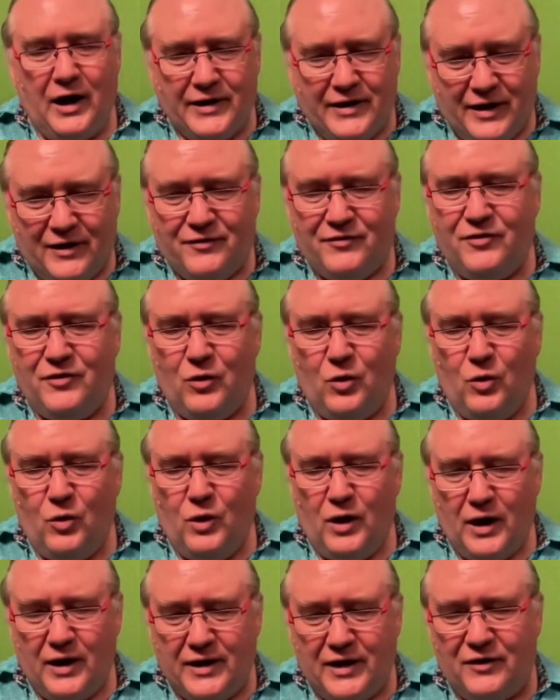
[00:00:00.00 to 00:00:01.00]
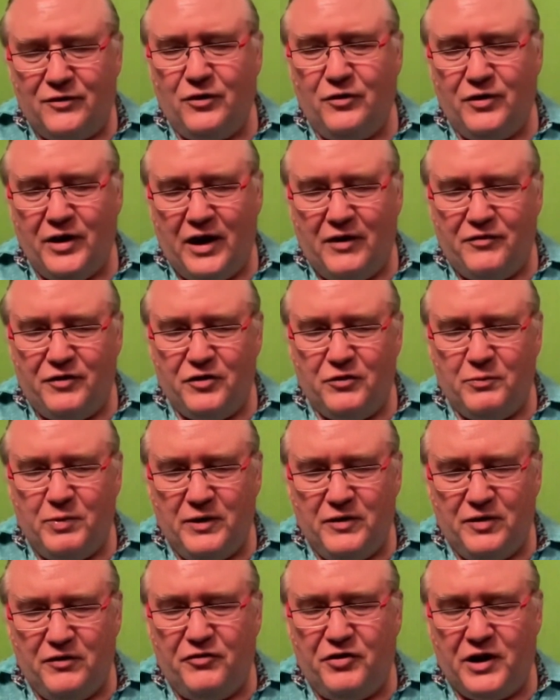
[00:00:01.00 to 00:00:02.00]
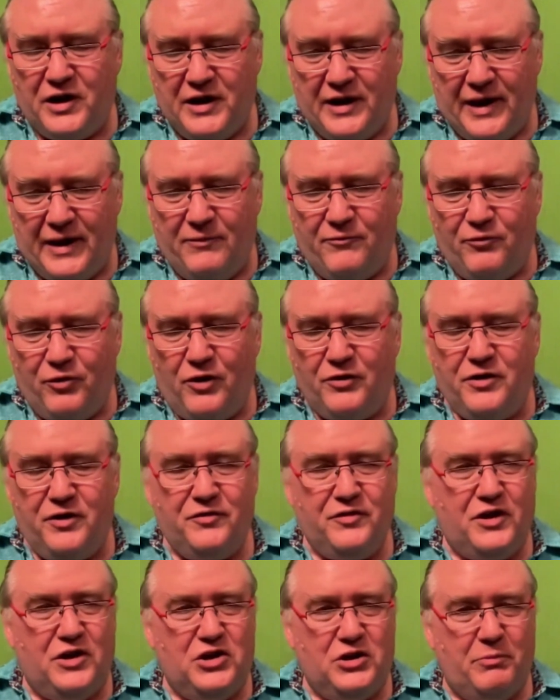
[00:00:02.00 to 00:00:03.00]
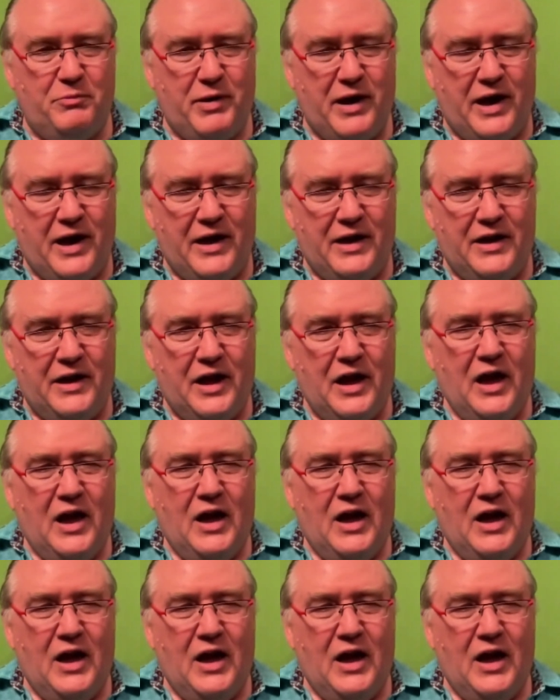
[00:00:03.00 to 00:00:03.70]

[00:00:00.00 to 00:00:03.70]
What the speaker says: I guess so. I guess so. They have a specific name for this in Japan.